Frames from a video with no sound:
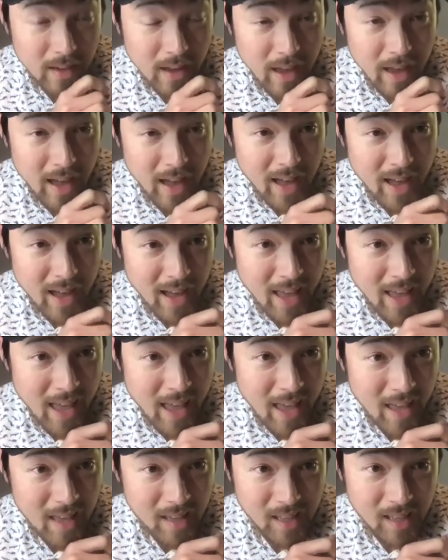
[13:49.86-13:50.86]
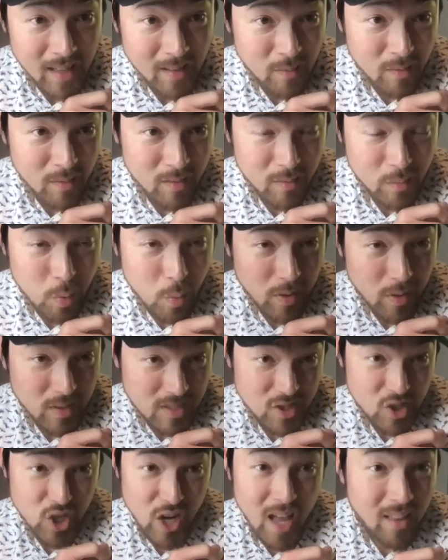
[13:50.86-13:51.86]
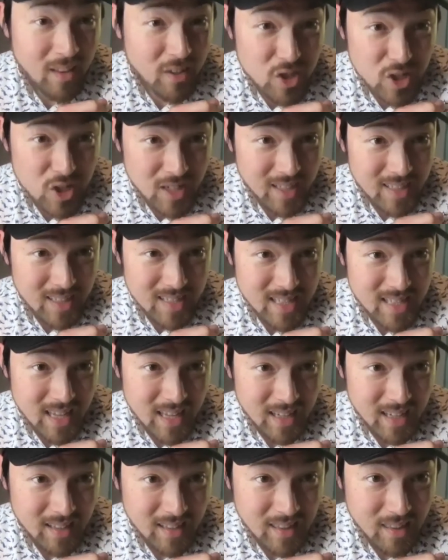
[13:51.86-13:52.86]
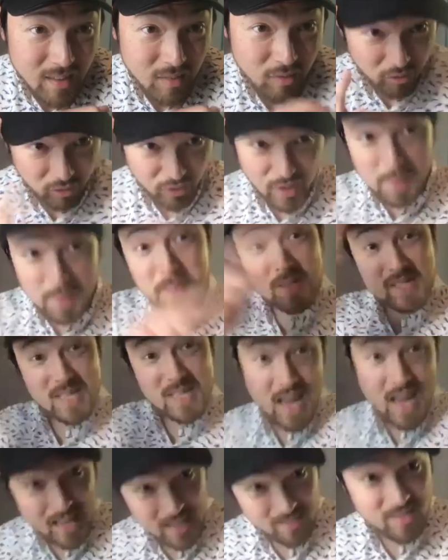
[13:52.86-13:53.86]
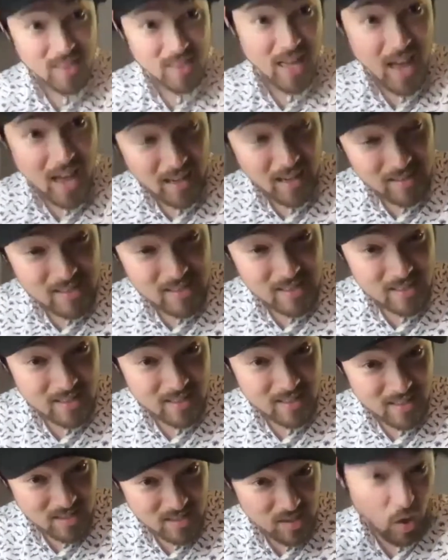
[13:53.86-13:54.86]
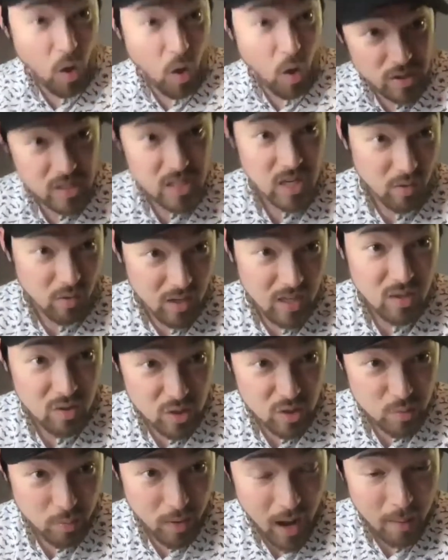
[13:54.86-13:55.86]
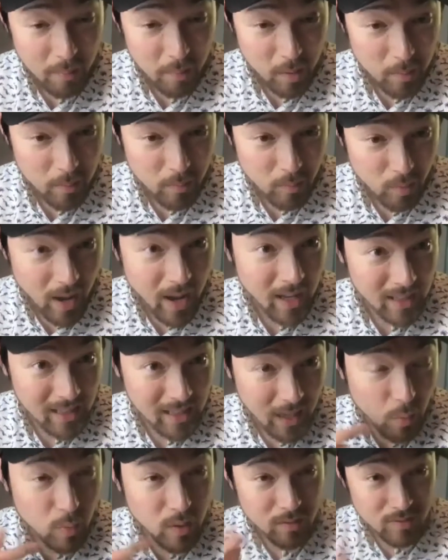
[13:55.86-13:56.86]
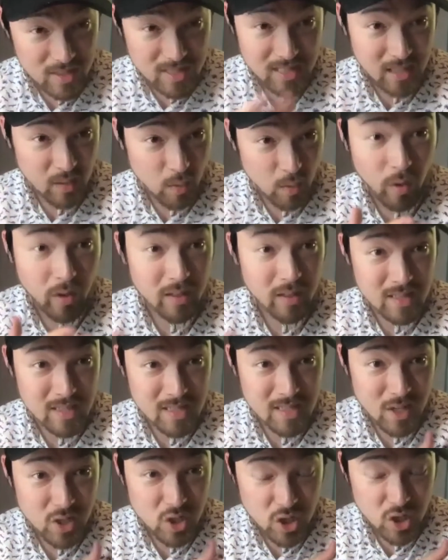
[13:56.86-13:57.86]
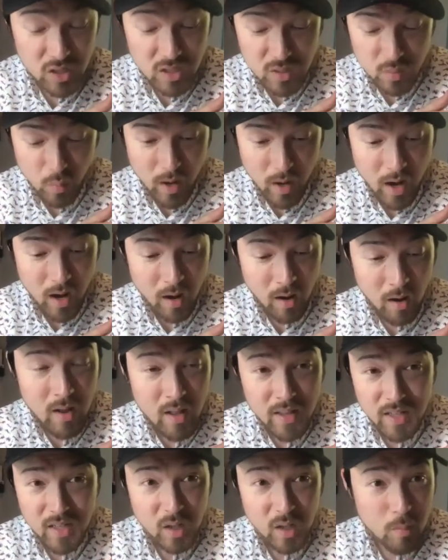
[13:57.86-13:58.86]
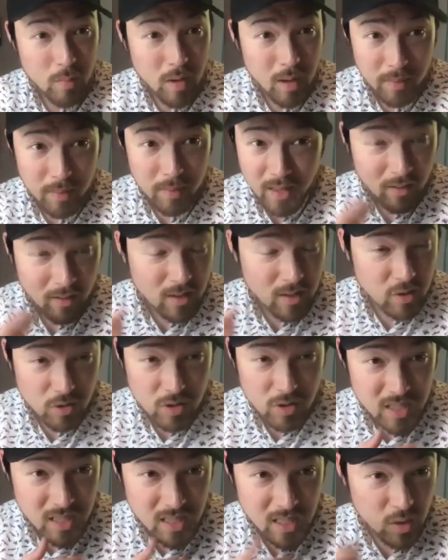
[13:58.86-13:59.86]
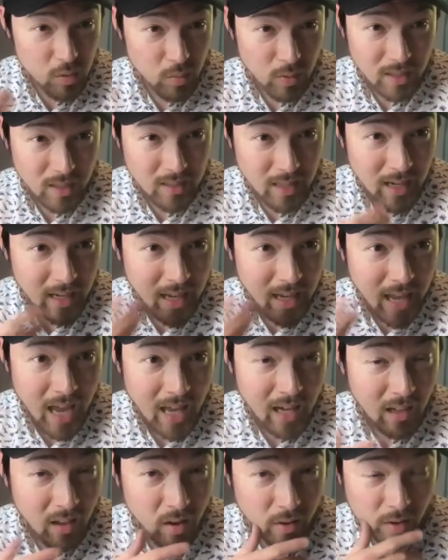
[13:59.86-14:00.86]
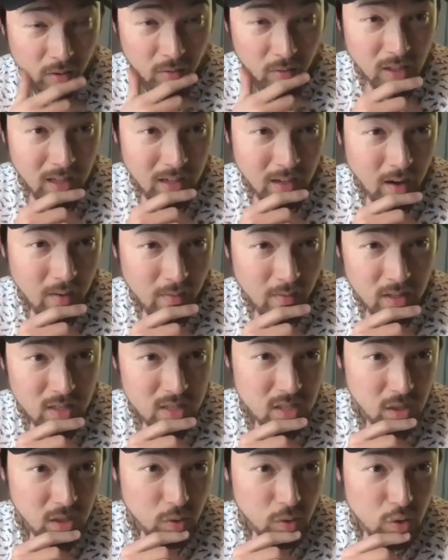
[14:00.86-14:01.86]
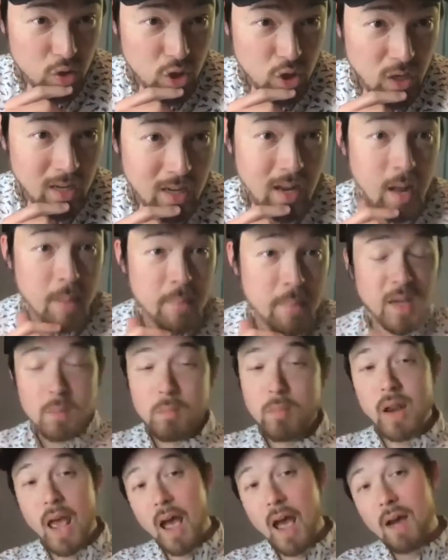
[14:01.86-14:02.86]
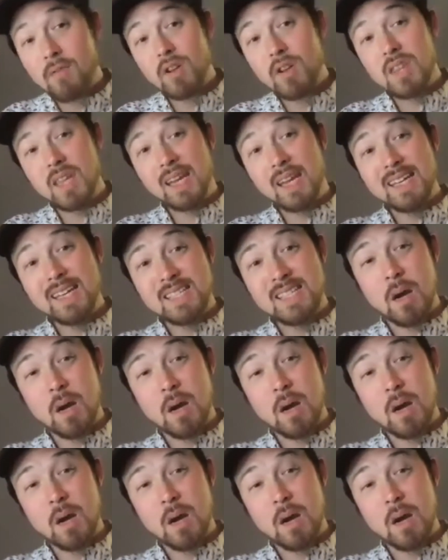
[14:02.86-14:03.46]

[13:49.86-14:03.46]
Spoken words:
And what's challenging is that the flip side of that is also a huge problem, right? Like, we've seen organizations where, maybe they're interested in doing a data catalog or a data governance solution, but everything is